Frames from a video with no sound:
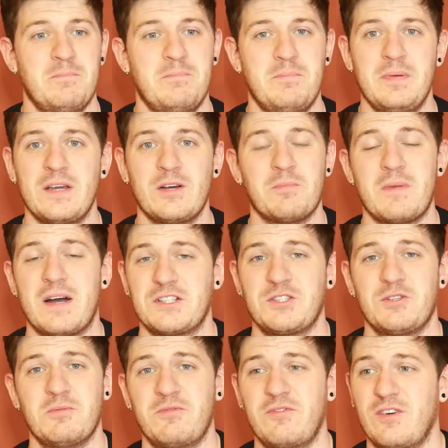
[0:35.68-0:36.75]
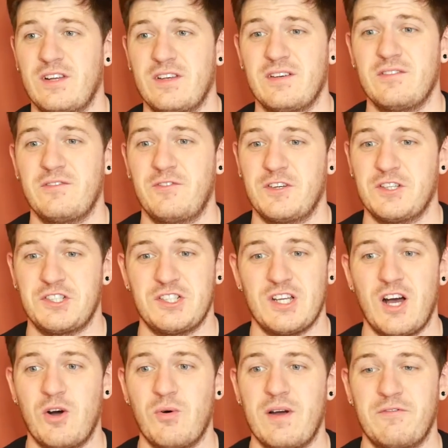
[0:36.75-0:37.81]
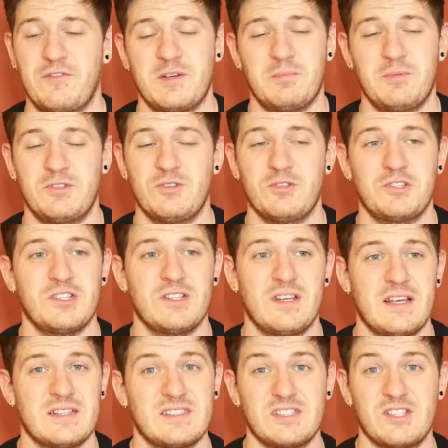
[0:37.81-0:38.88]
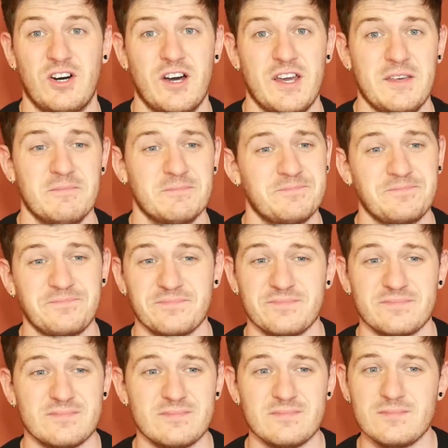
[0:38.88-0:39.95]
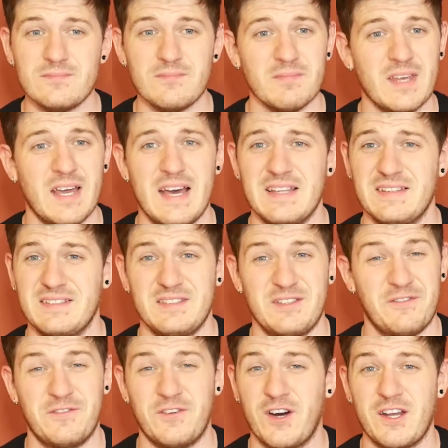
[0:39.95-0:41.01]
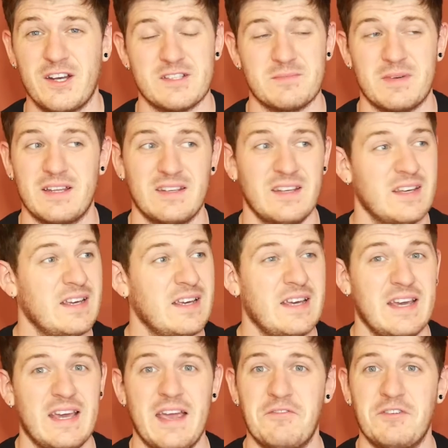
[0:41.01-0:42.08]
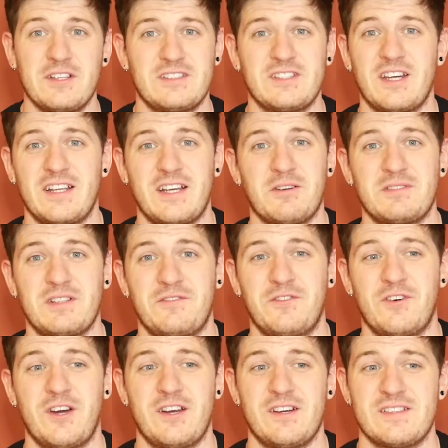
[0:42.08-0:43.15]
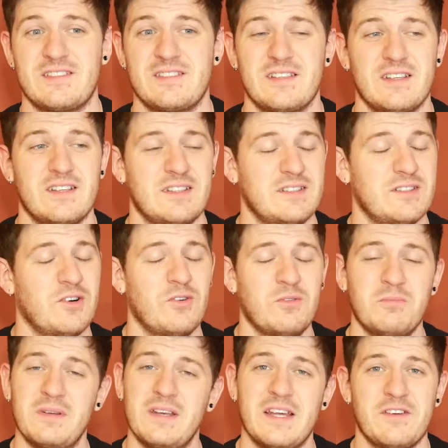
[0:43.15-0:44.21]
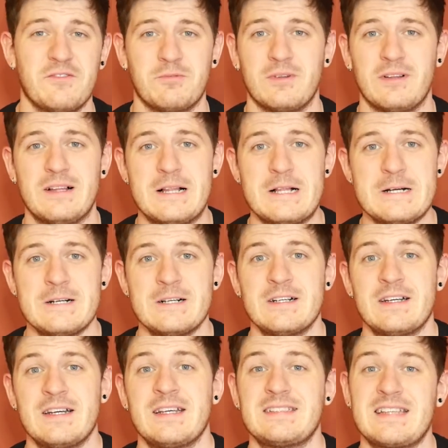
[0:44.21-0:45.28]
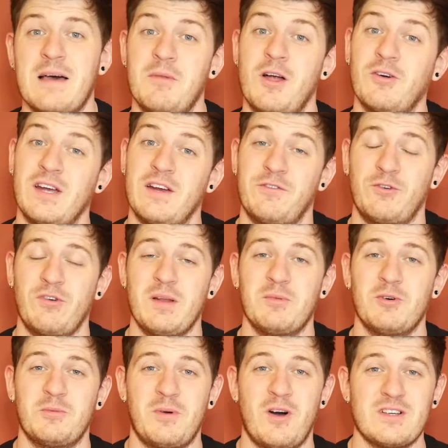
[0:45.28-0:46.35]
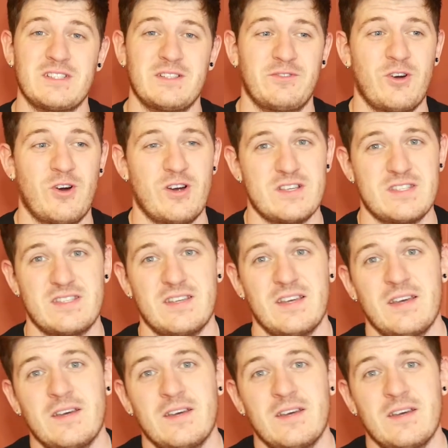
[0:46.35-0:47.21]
Big up Matchroom for the show and for the production, and Sky, and the fighters, man. Everything's got to go to the fighters. Unbelievable. Sam Lowe here for Gwynne Boxing, of course.